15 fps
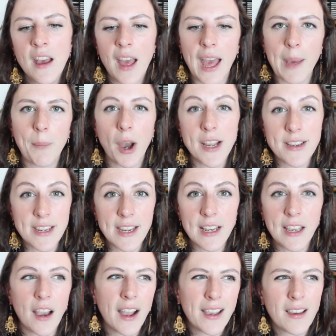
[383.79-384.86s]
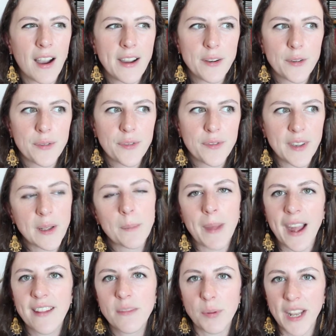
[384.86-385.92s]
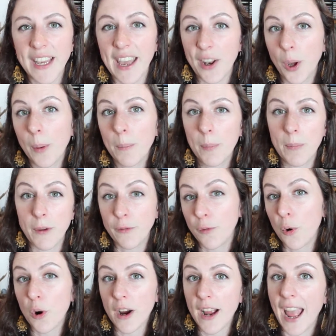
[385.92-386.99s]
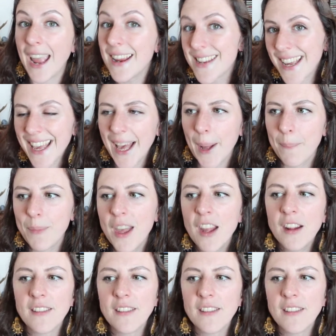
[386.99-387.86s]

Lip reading: Ideally, I kind of feel best when I get up before 8 a.m.